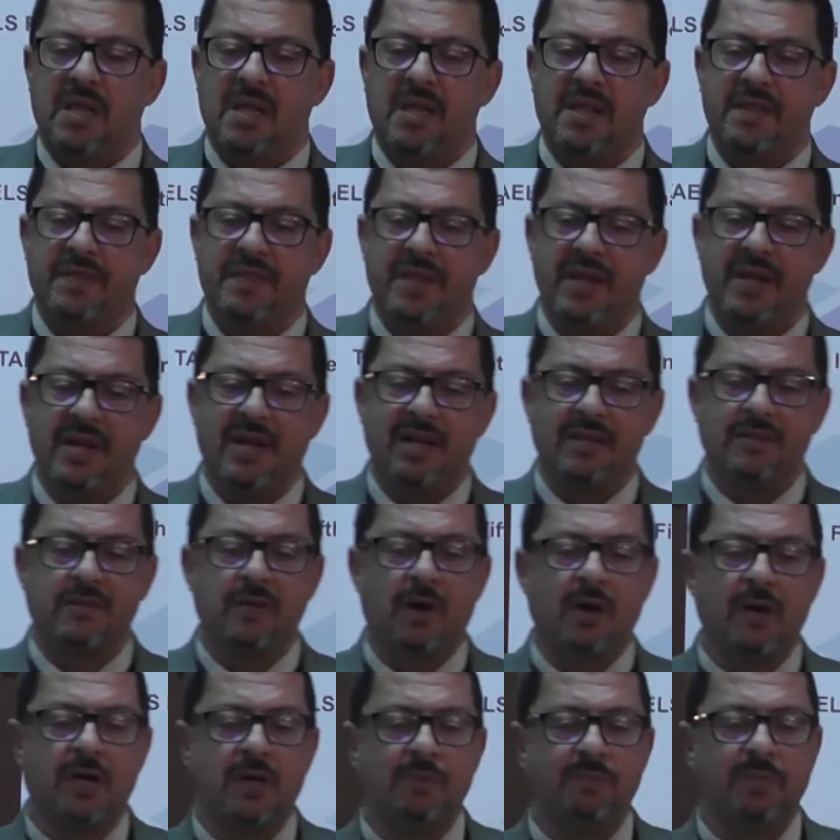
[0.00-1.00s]
And then I'll
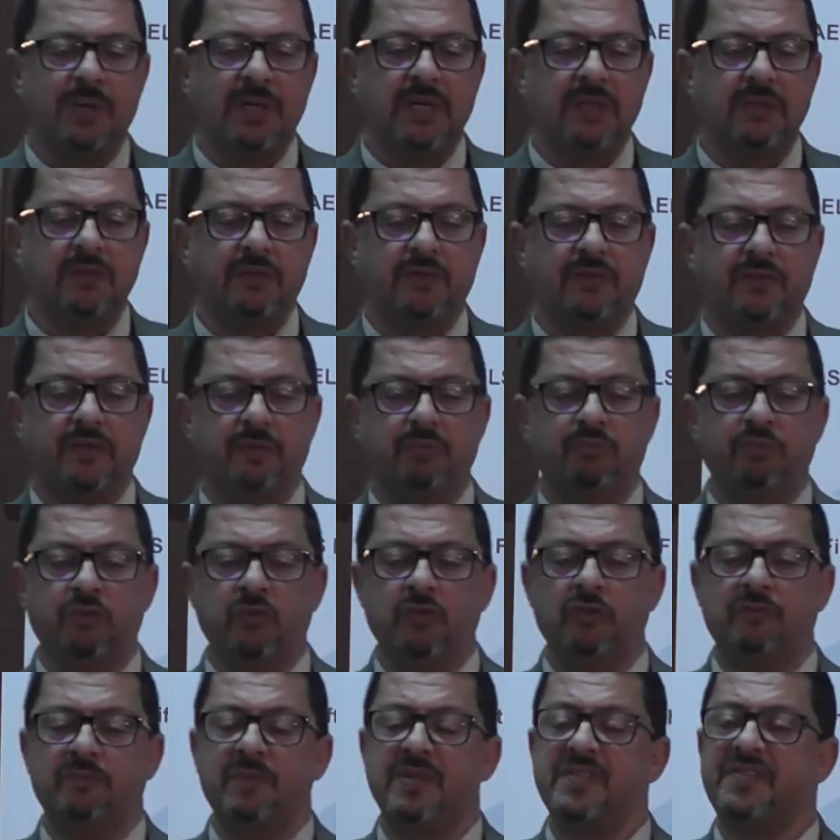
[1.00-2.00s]
talk about
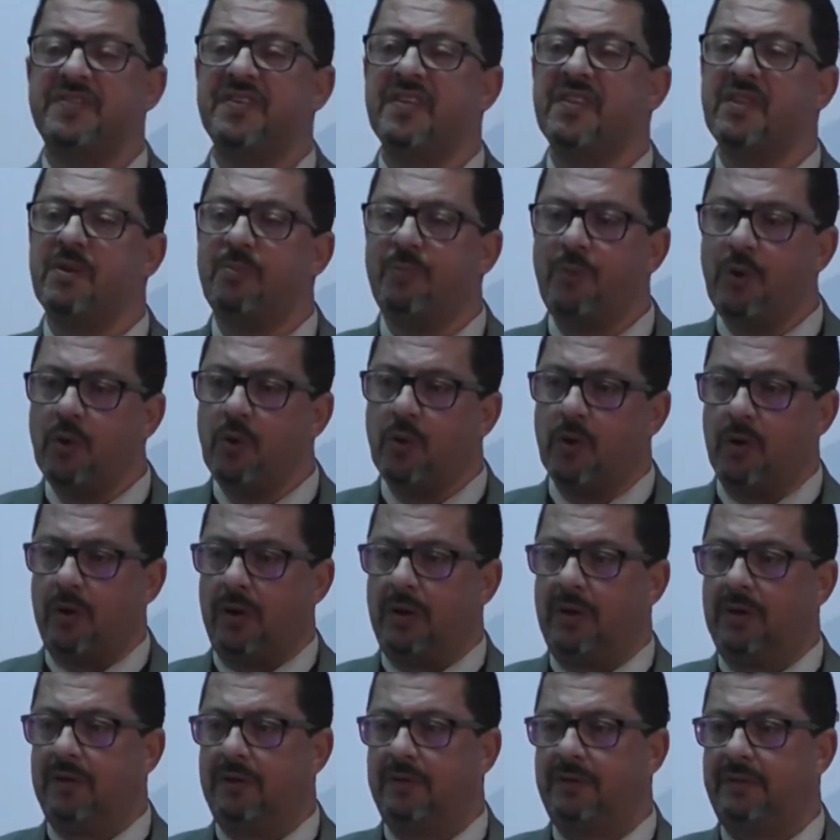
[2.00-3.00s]
movements in the
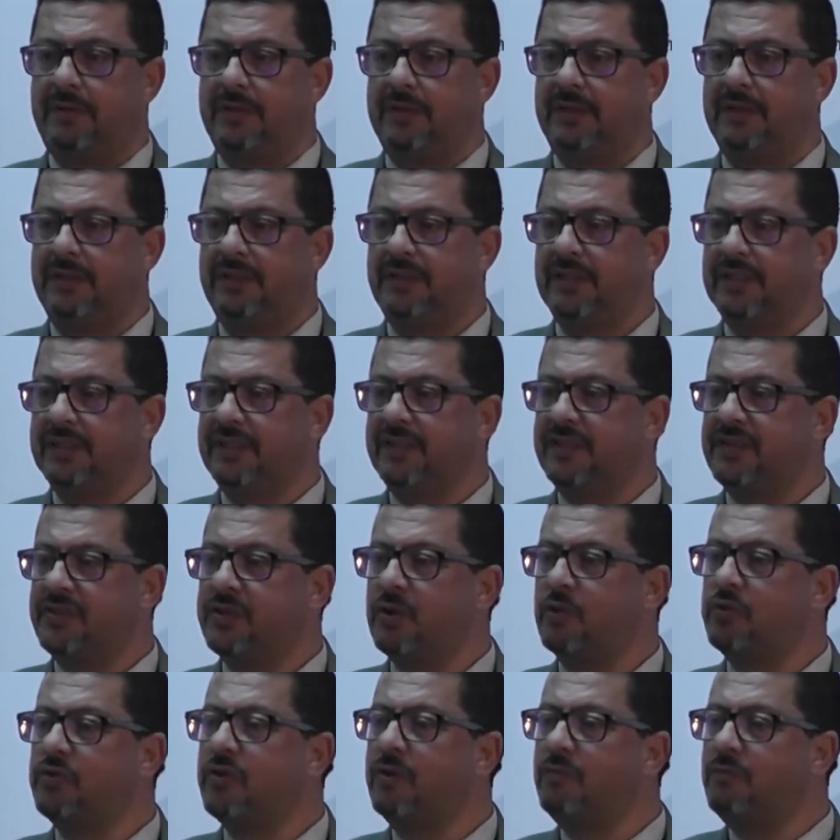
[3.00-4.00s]
plural, not the
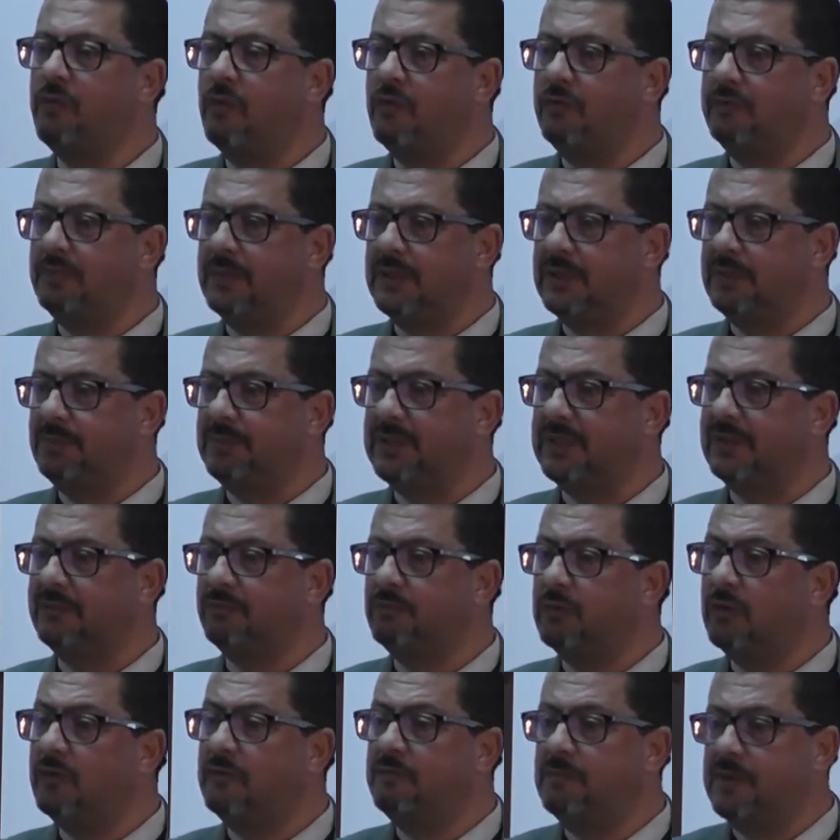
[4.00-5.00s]
social movement, but
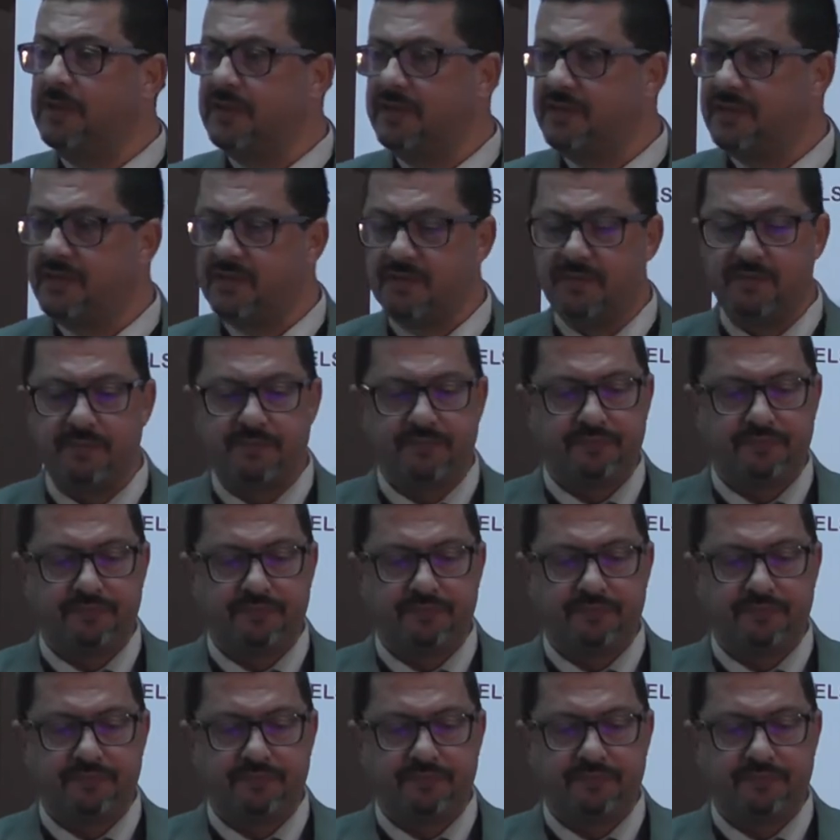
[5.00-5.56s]
movements.